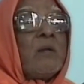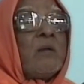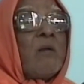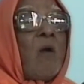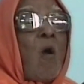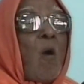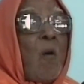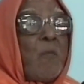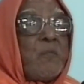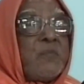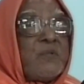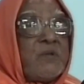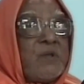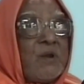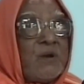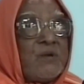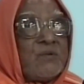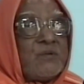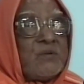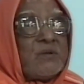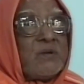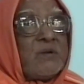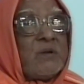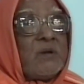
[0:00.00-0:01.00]

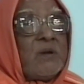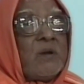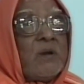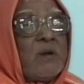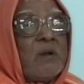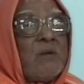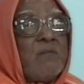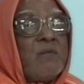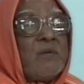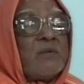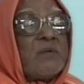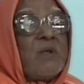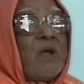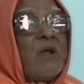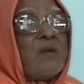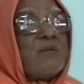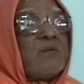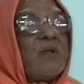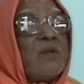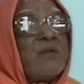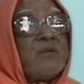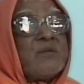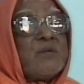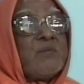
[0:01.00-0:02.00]
objects which are
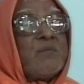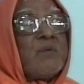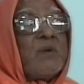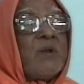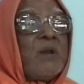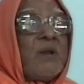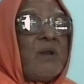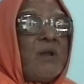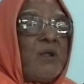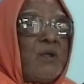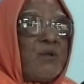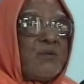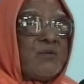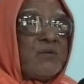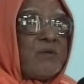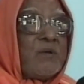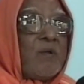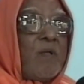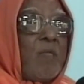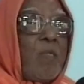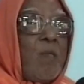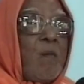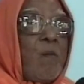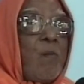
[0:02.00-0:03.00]
sensible in nature.